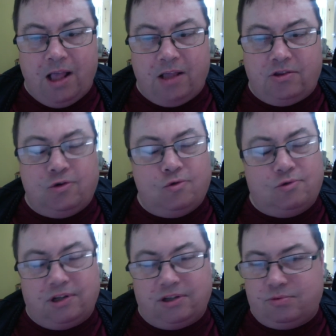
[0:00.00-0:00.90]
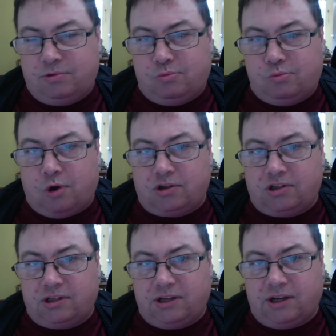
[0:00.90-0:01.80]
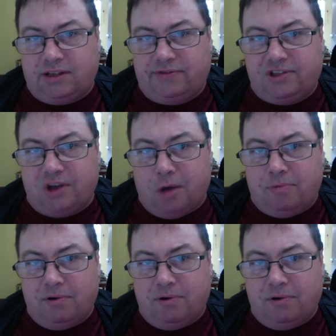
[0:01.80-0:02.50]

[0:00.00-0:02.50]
The Nautilus was what kind of sub?